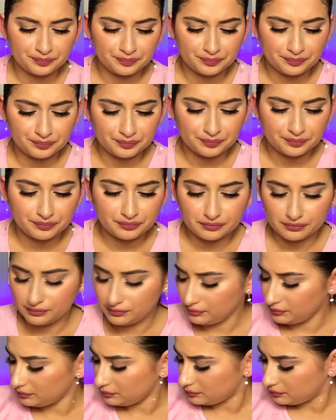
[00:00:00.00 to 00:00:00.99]

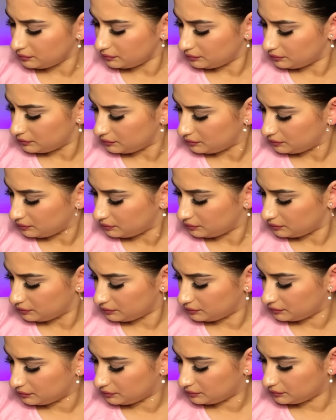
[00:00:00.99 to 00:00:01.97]

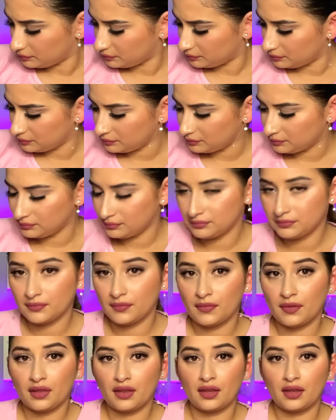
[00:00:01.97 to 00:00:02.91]
Nothing is said.